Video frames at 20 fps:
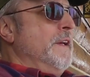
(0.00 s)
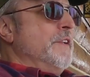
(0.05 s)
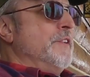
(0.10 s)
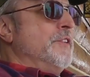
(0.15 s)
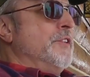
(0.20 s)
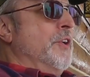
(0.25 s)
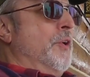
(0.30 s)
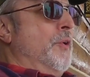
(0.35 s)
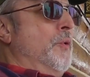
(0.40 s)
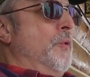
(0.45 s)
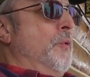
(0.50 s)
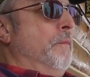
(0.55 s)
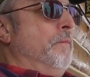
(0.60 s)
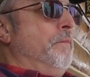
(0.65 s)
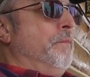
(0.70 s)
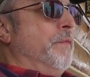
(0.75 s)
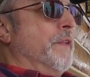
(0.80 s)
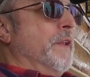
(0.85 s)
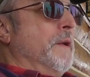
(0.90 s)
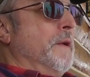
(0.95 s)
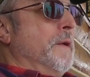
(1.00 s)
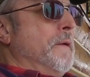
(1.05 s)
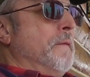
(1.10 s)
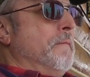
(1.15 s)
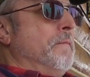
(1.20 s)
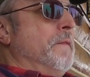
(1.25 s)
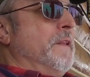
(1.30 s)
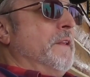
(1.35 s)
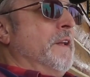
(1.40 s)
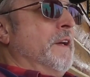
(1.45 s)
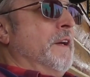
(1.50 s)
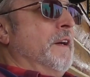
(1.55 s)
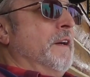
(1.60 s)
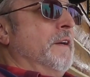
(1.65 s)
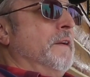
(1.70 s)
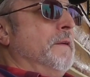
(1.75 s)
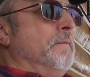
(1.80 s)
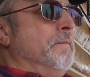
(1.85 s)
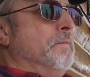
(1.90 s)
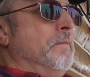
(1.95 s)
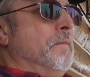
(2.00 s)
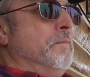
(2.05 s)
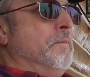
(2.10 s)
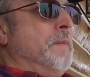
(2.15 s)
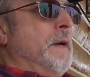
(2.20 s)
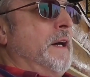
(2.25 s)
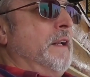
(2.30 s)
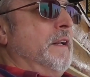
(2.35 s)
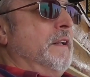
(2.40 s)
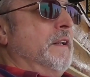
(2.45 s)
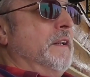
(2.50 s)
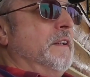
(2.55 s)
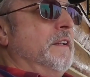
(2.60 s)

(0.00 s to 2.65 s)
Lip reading: So about